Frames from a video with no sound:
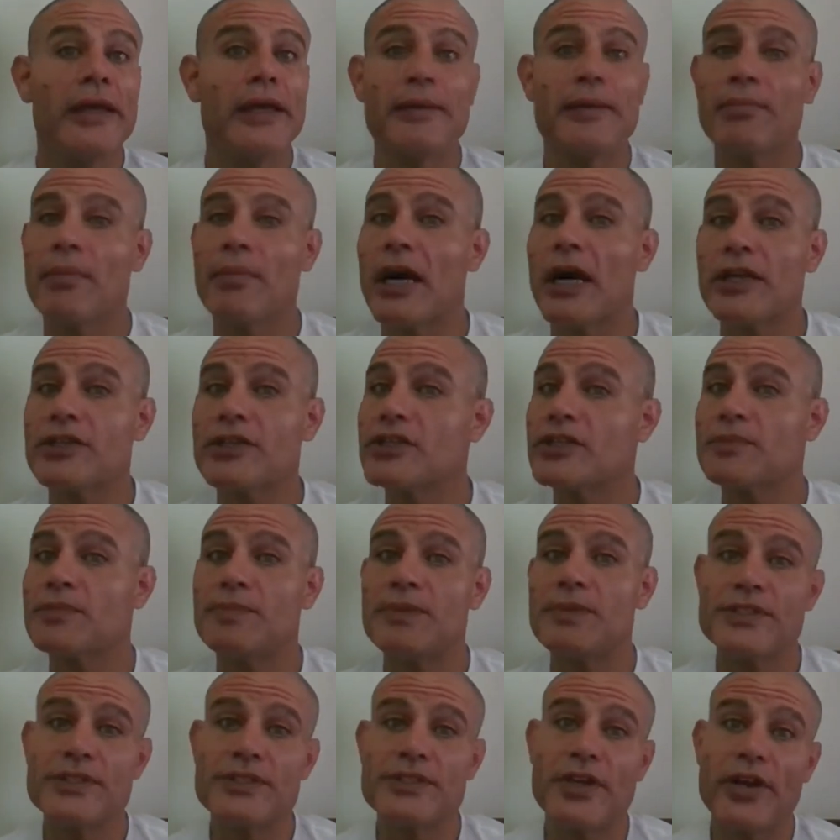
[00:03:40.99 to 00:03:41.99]
It might
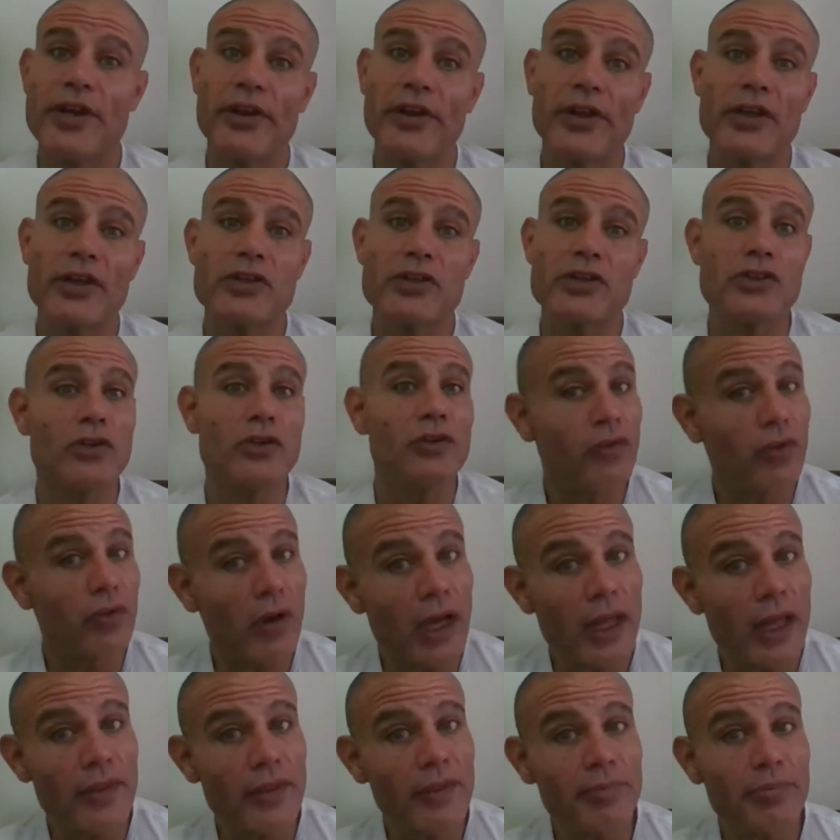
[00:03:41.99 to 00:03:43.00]
just be staring at you
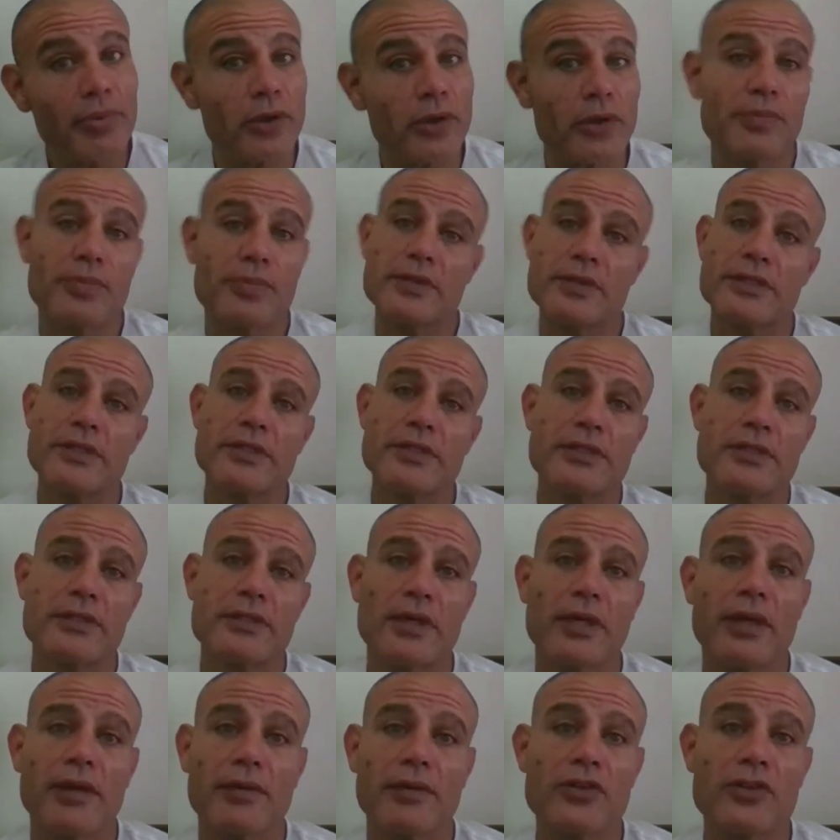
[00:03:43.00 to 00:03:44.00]
for other
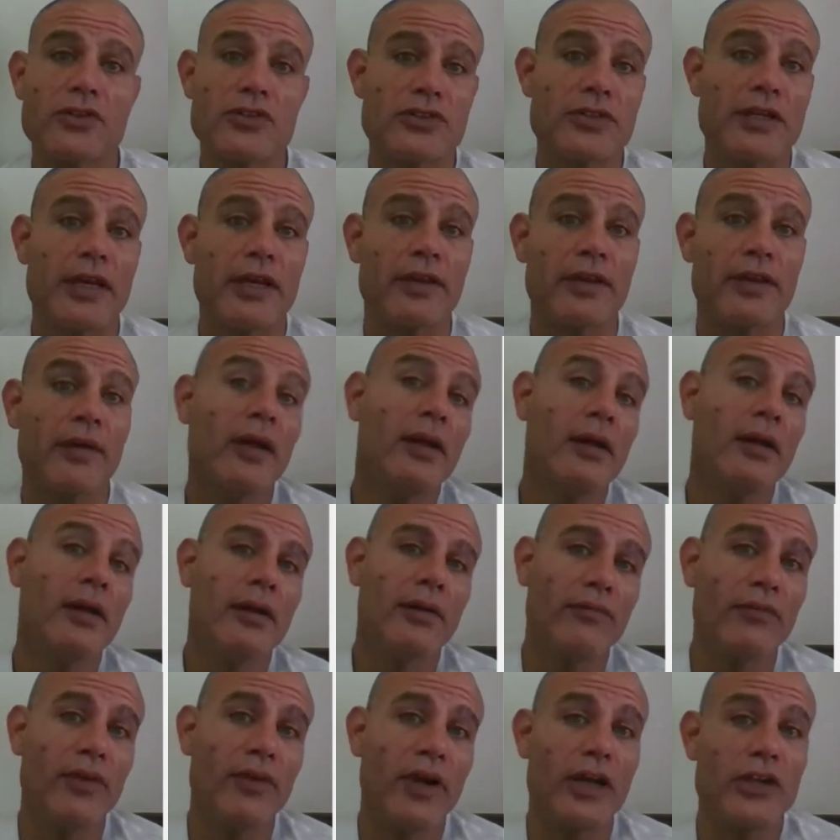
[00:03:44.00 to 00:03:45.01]
purposes because they
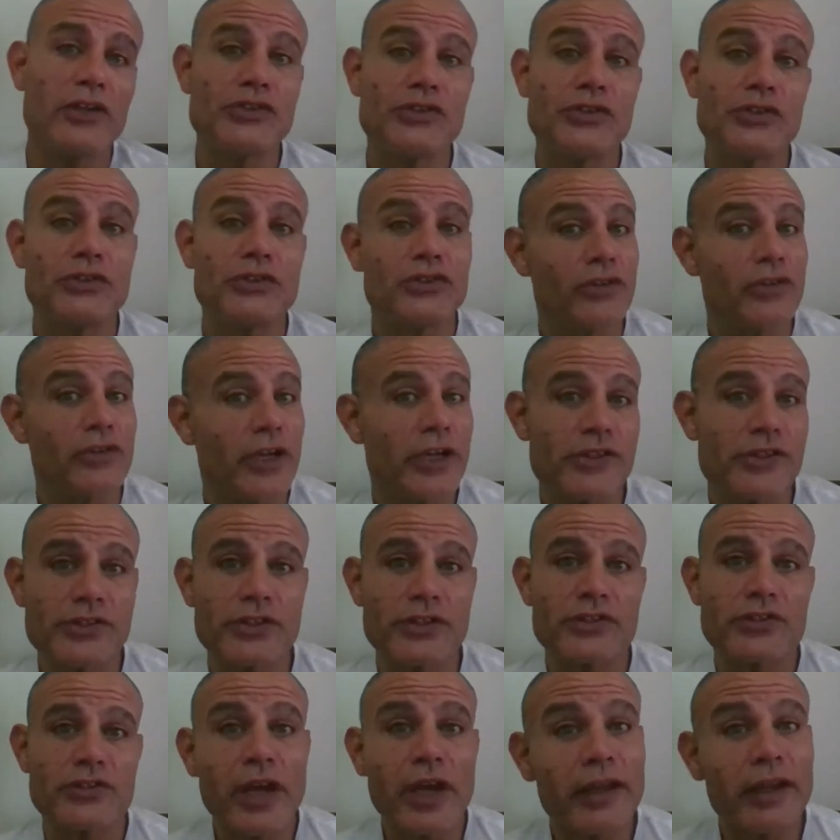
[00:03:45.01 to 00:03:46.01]
find you
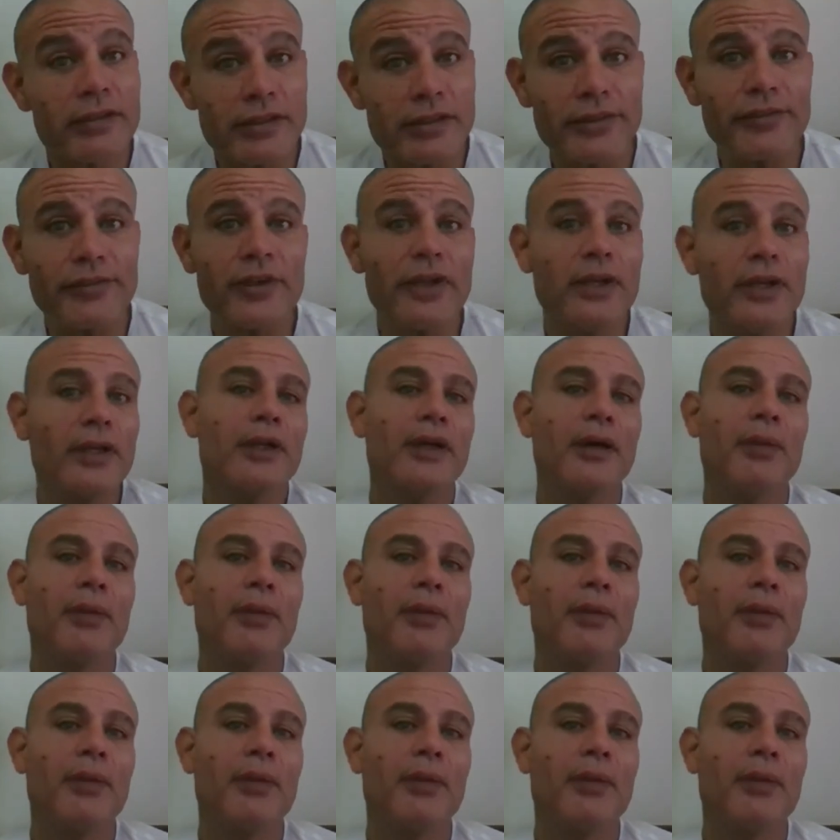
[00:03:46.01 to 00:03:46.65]
strangely attractive,